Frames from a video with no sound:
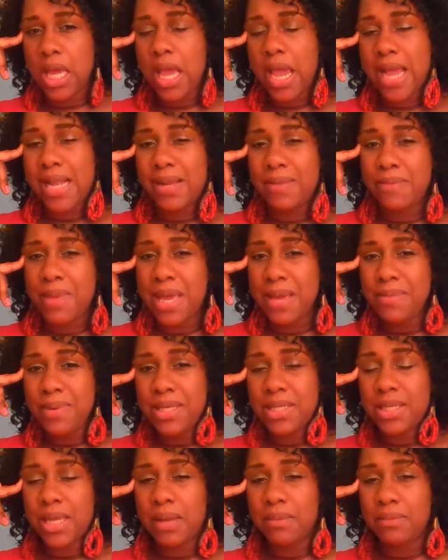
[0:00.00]
And it may be
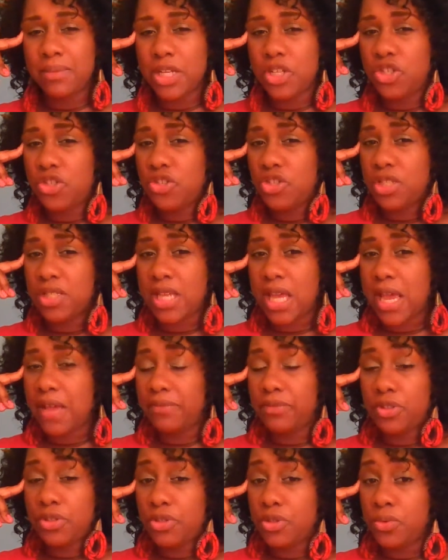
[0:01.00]
something that you just
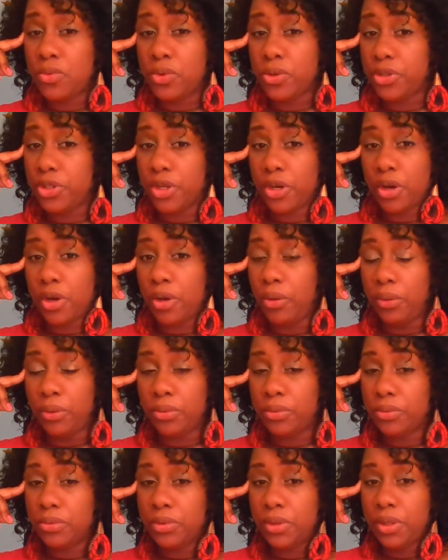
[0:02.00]
have to do on your
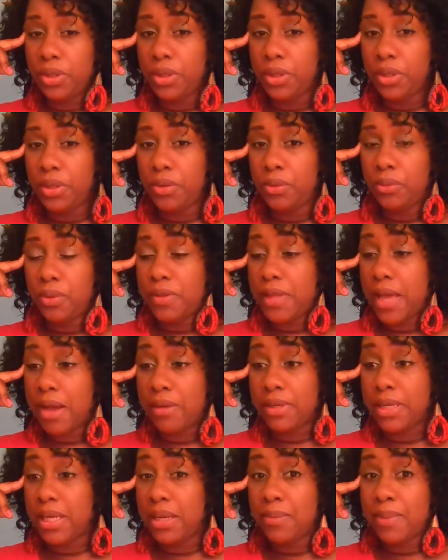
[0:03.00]
own
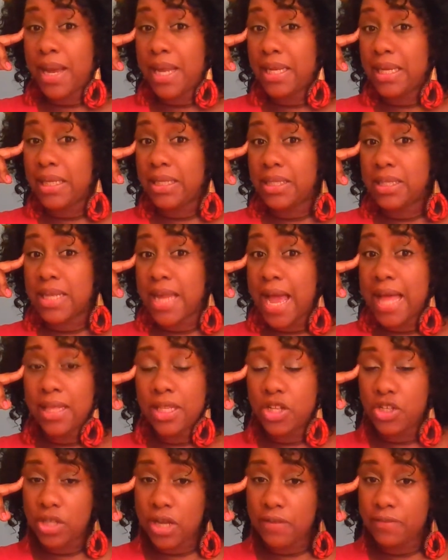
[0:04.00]
without anybody's
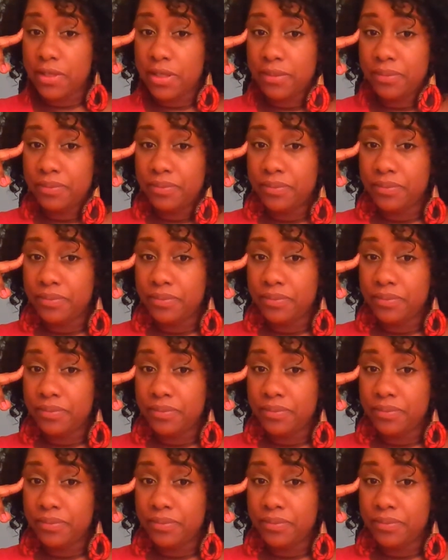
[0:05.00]
knowledge of it.